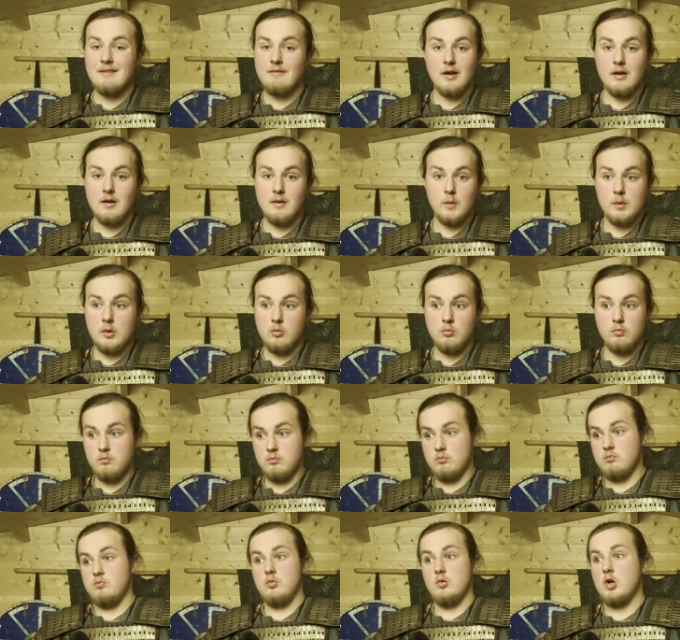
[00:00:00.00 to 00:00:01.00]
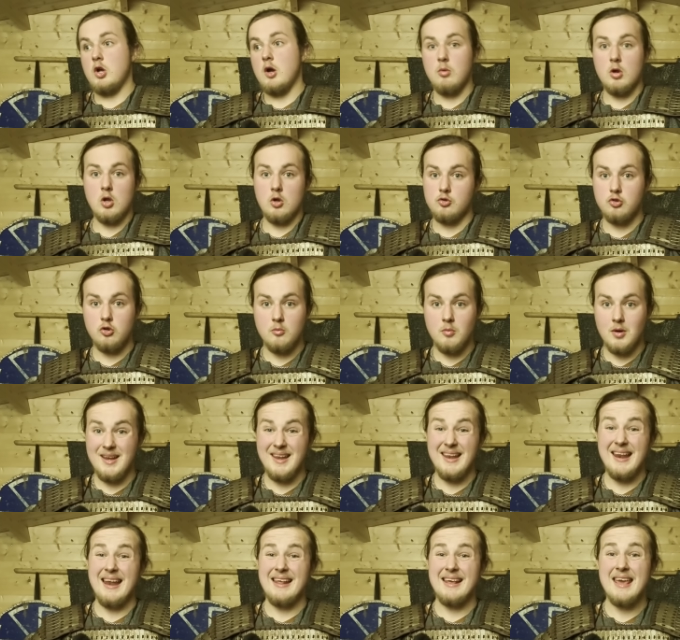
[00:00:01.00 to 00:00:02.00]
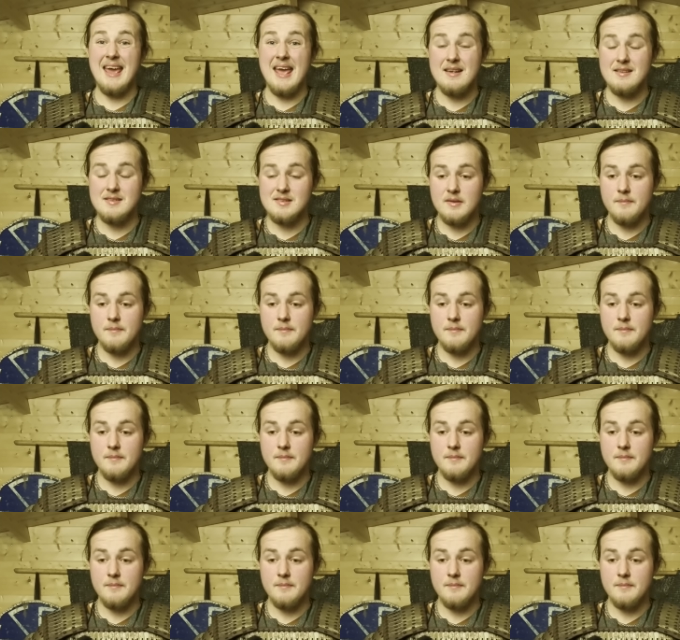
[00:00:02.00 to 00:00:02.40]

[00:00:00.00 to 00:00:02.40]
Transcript: going to come close to your body in any case.